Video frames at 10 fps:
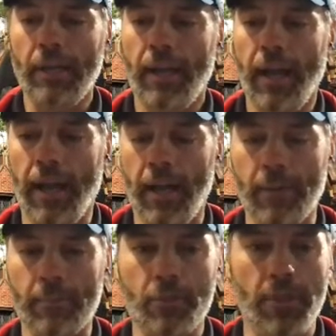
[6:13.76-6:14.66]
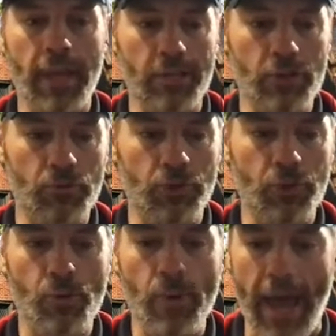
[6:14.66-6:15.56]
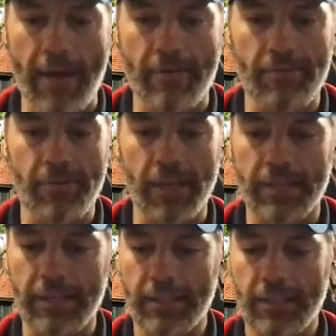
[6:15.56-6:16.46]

so that you do have this